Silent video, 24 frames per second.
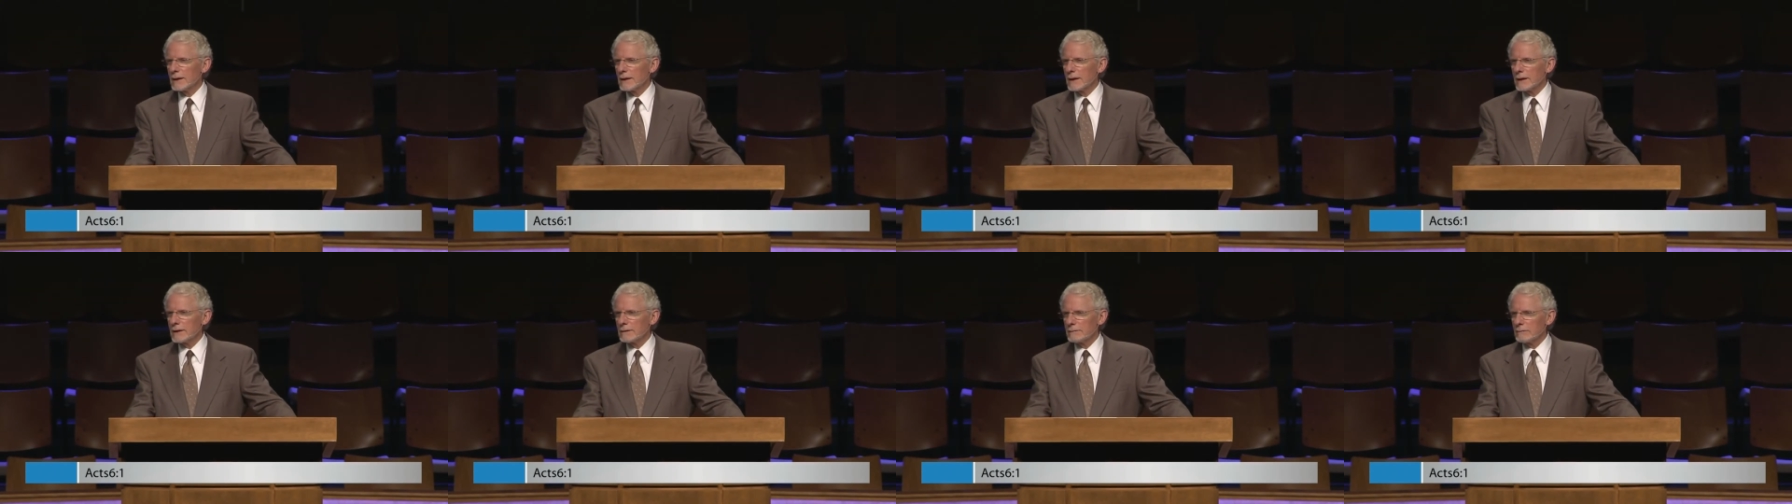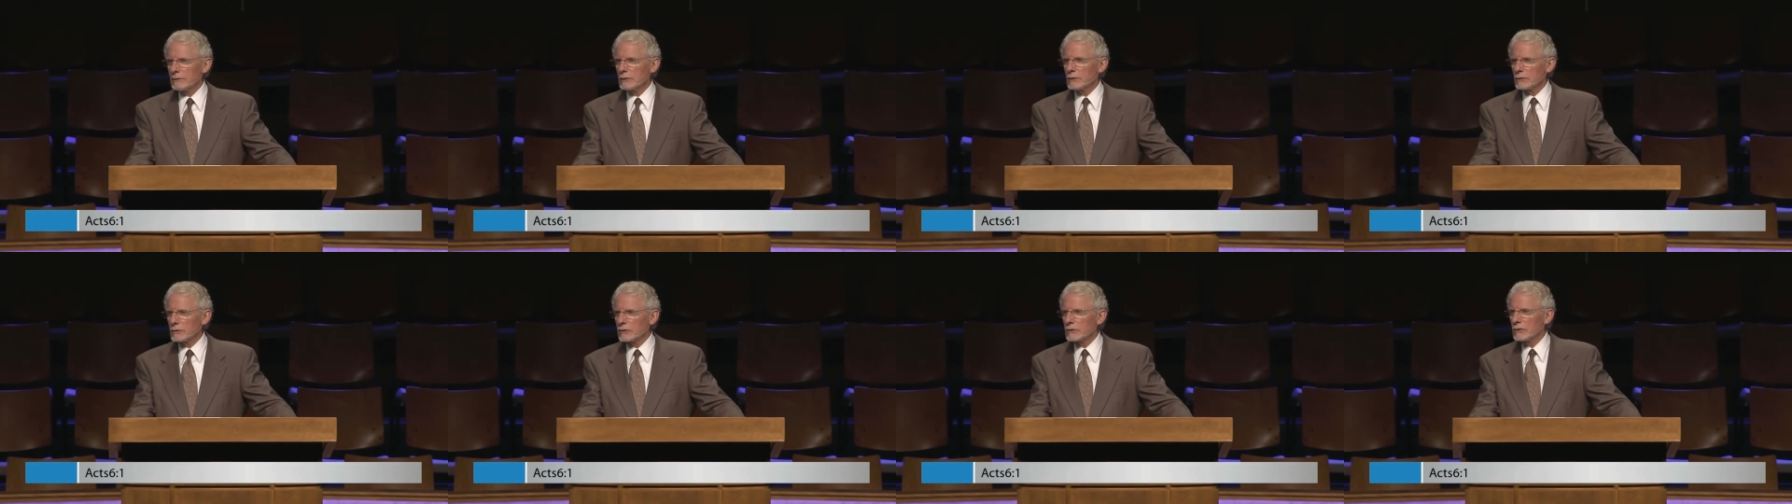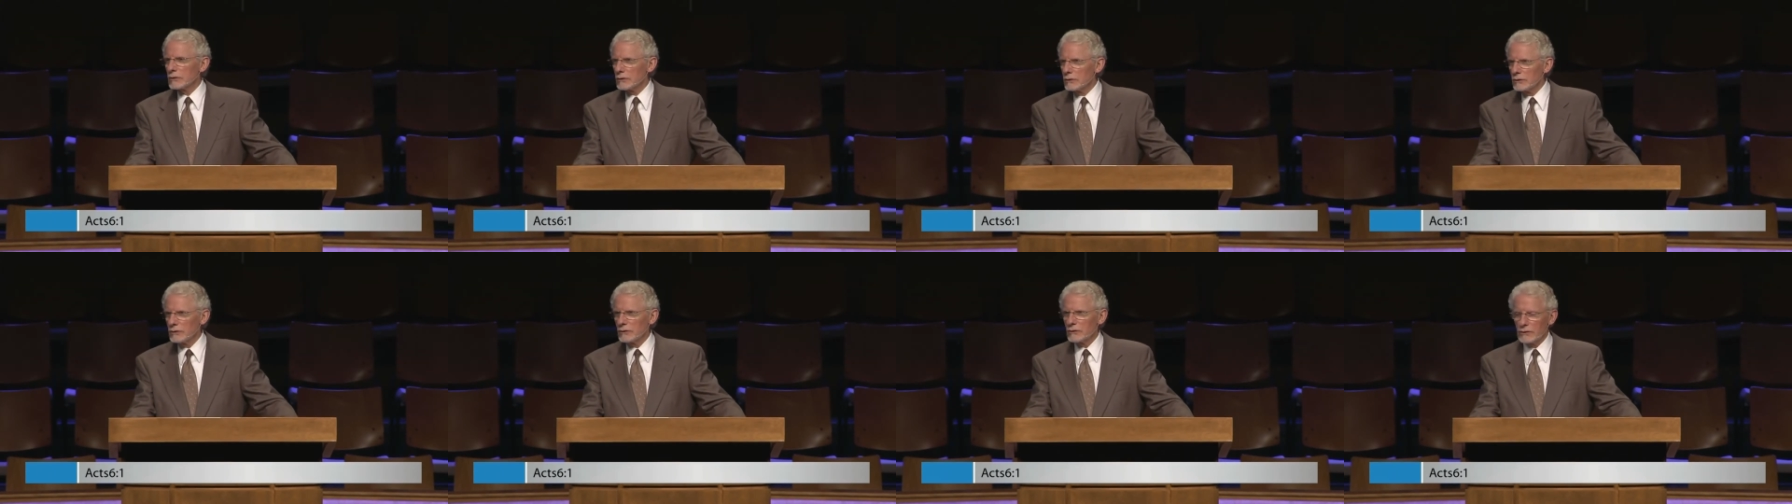uh,
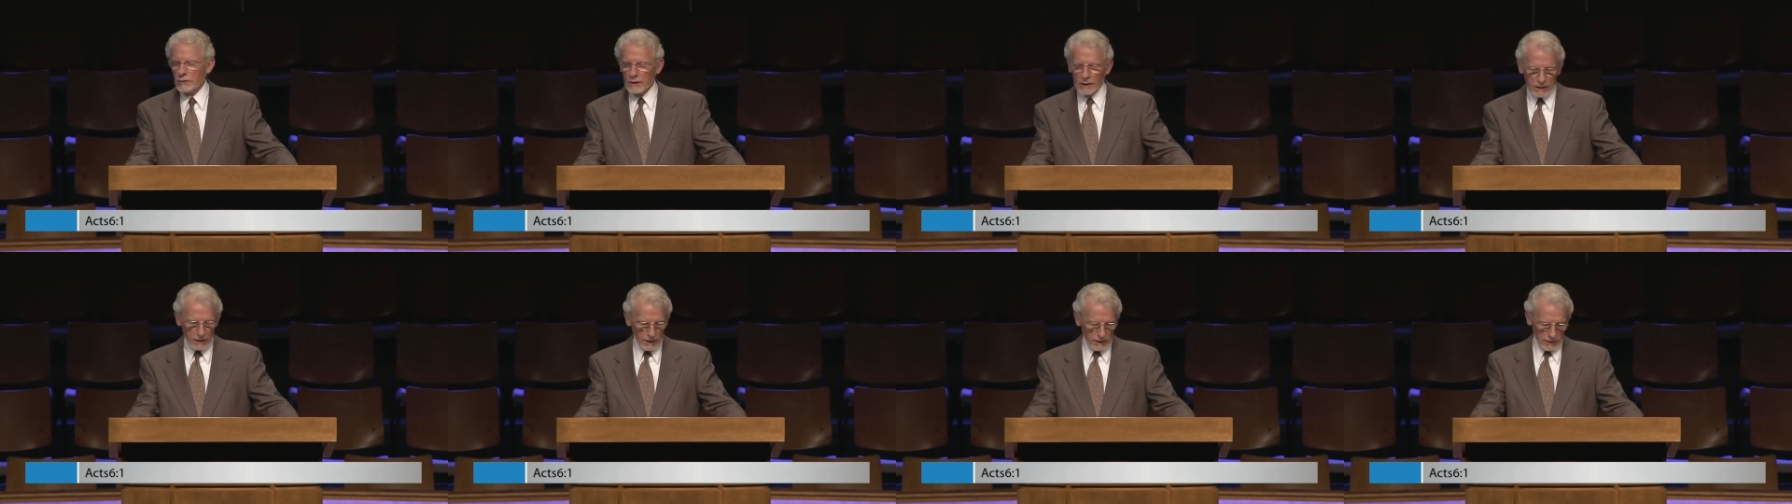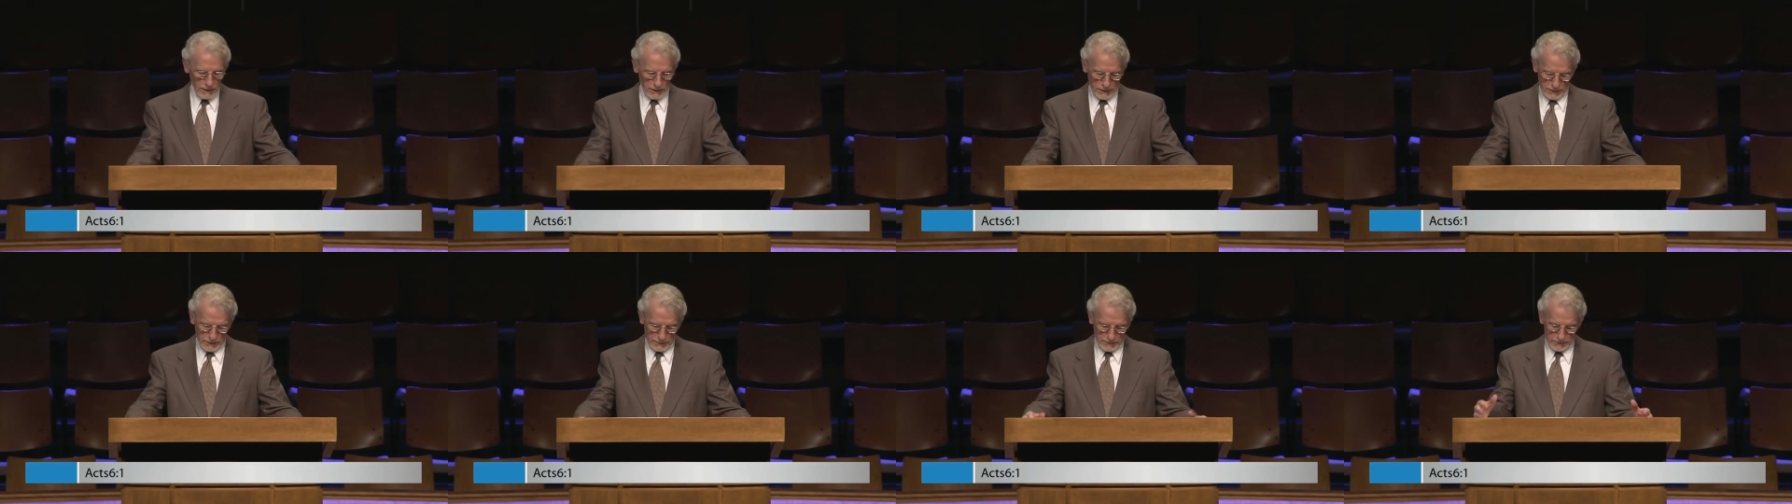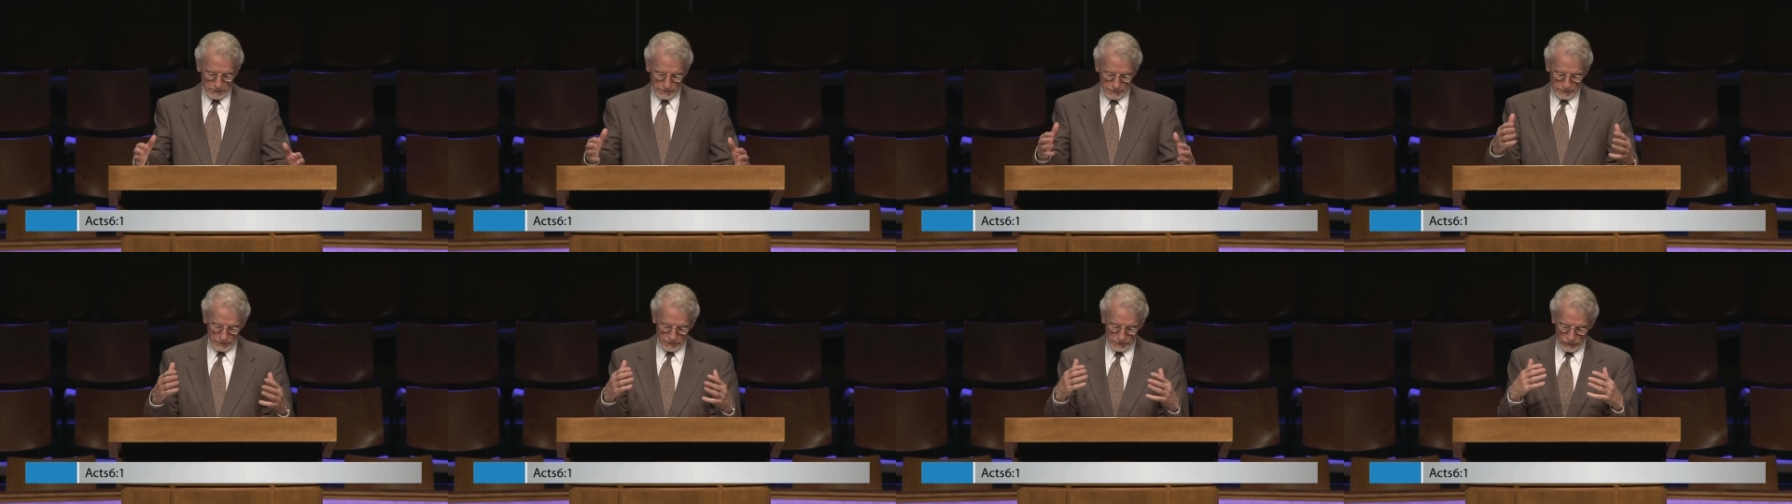versus the
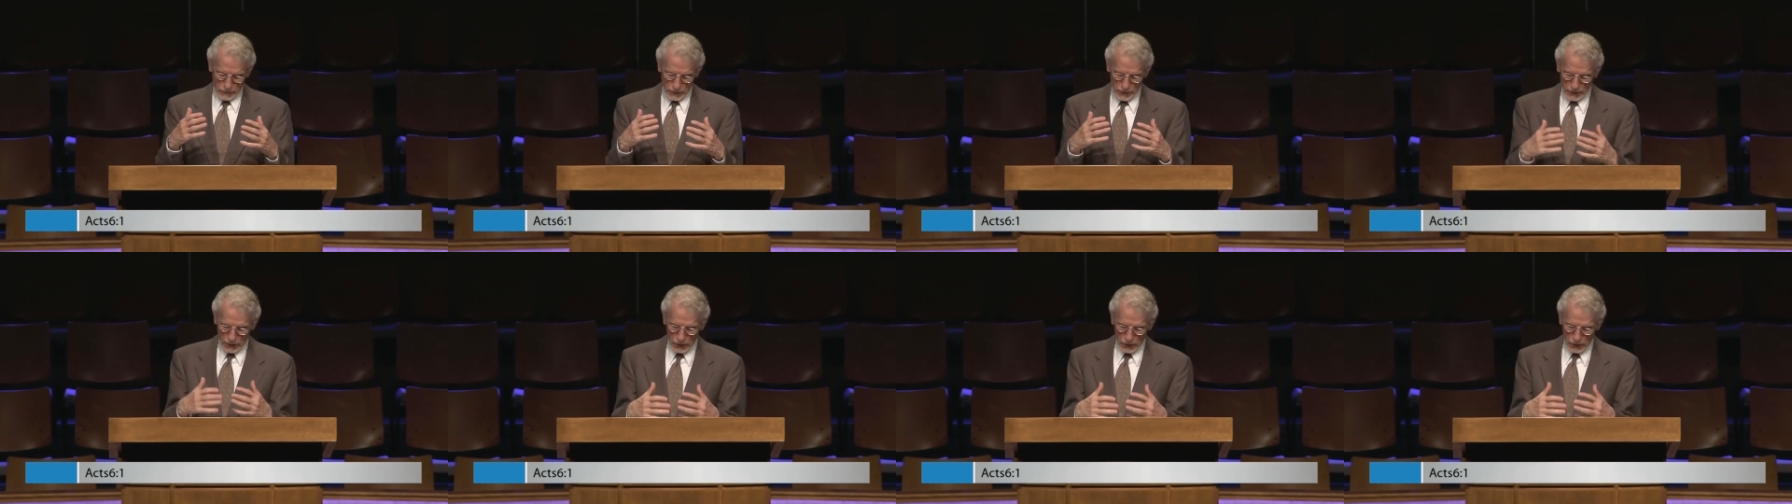we